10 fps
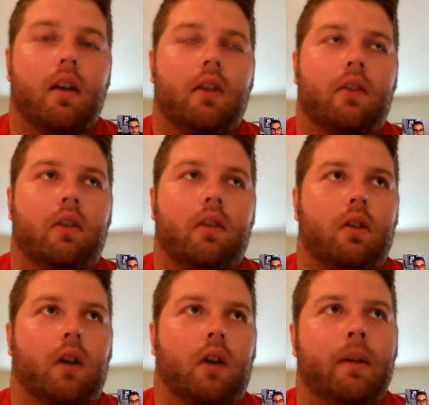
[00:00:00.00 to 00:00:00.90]

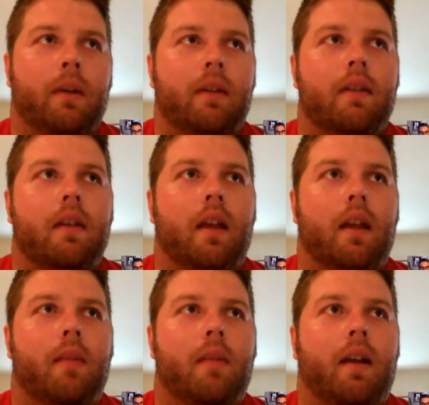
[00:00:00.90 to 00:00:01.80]
So I picked a
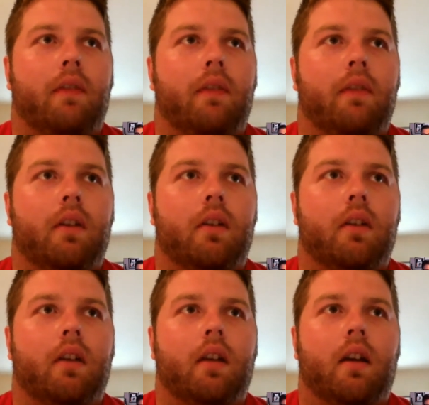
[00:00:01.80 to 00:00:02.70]
name that I felt